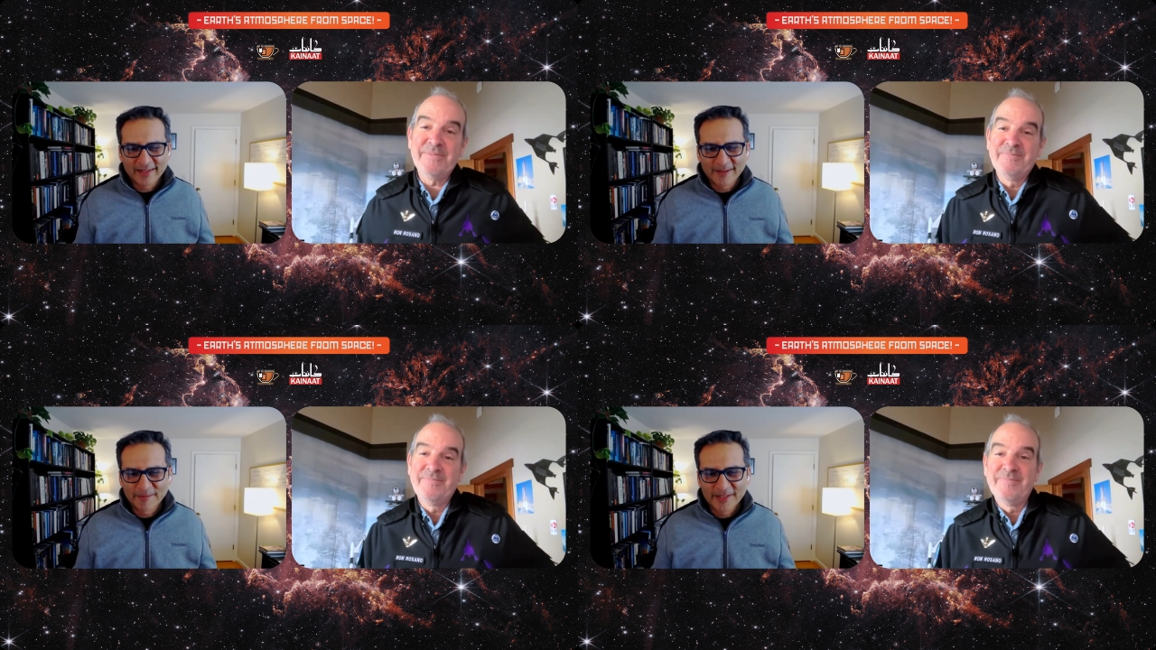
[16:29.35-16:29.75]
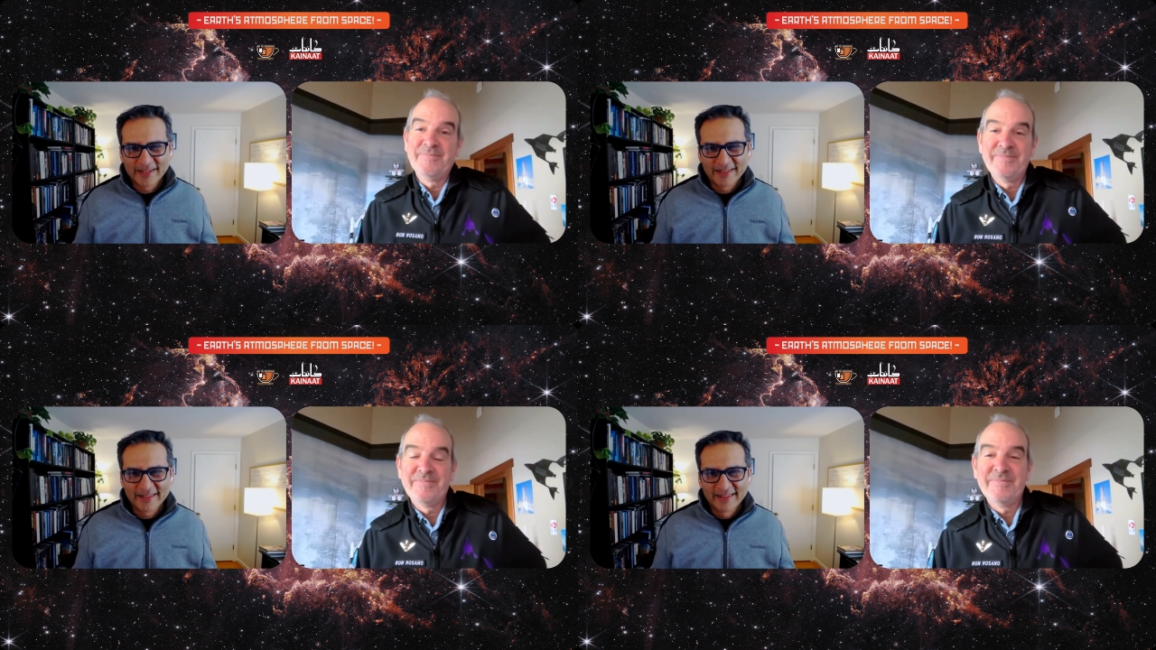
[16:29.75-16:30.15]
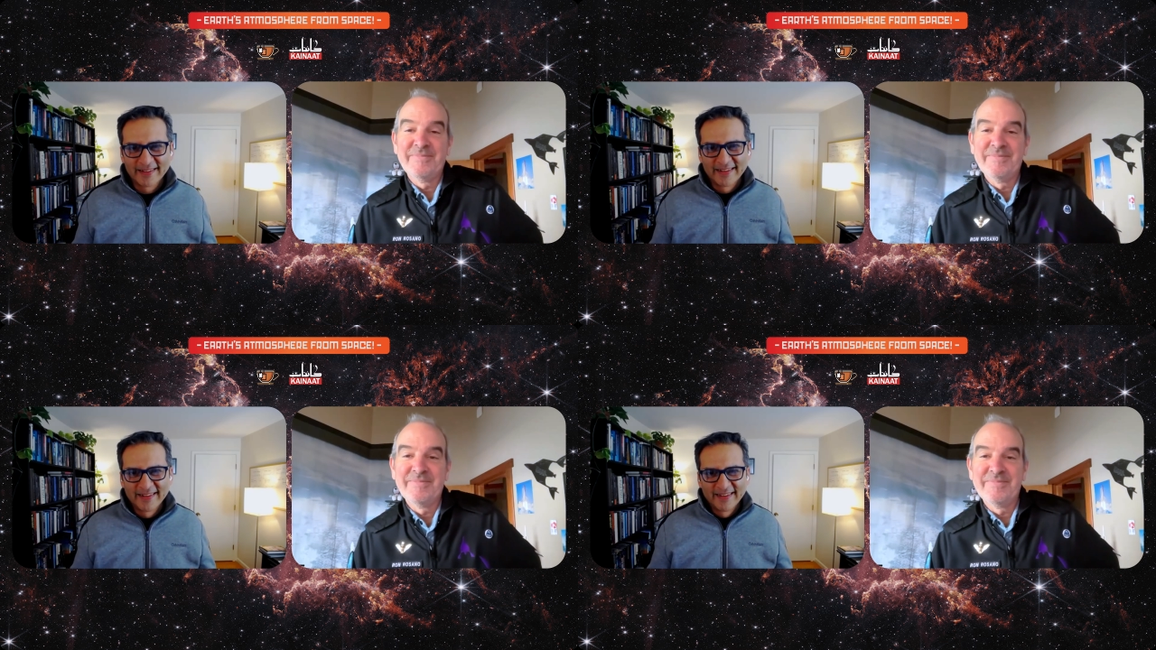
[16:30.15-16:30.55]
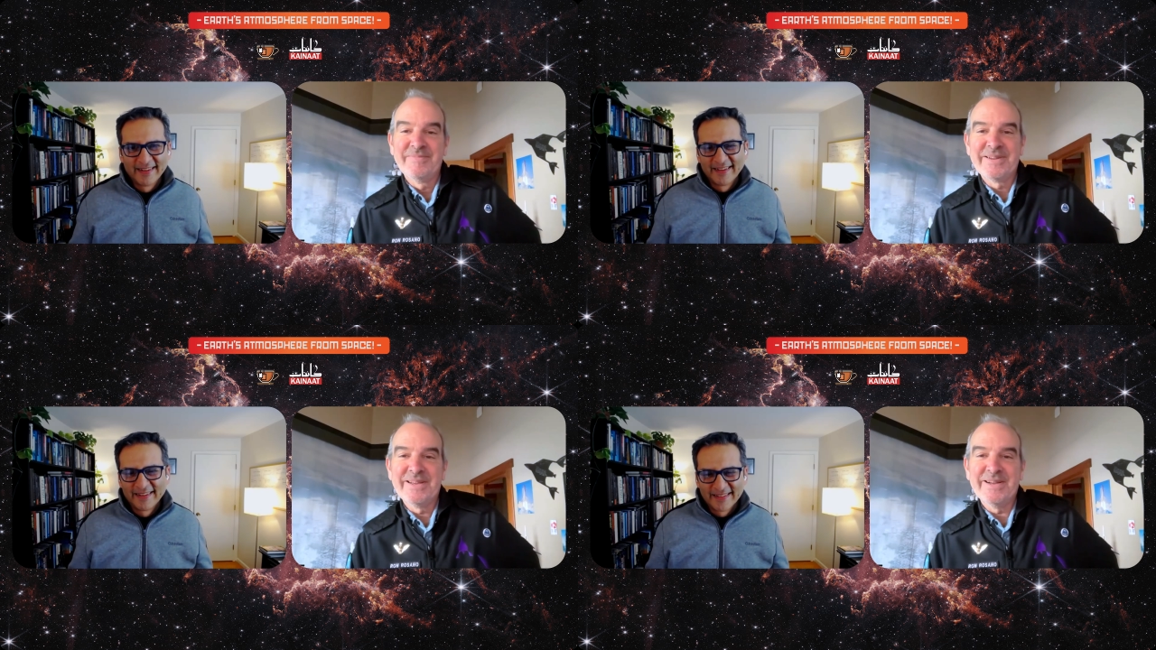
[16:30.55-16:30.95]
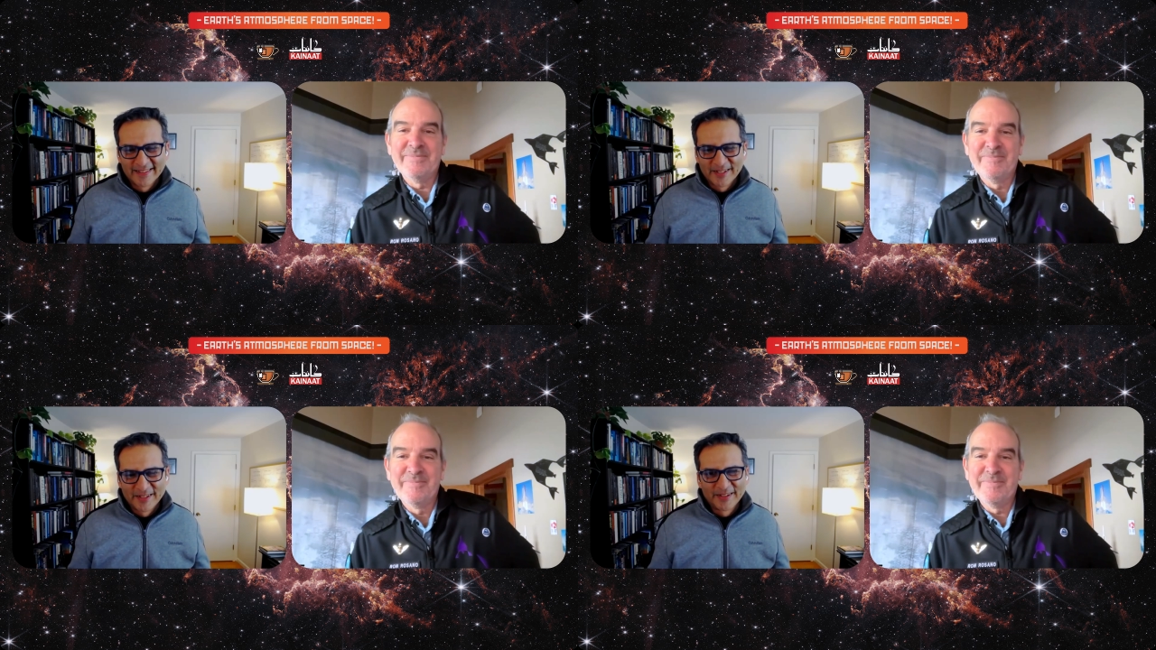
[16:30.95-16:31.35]
Speaker 1: that comes in yeah
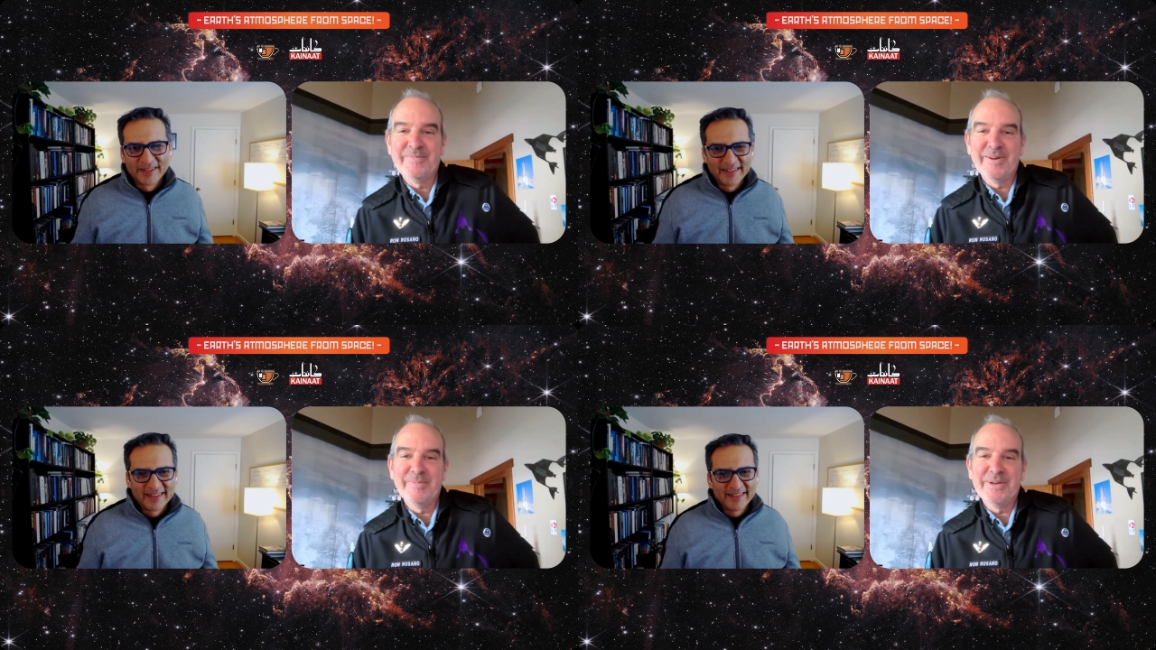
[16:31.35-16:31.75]
so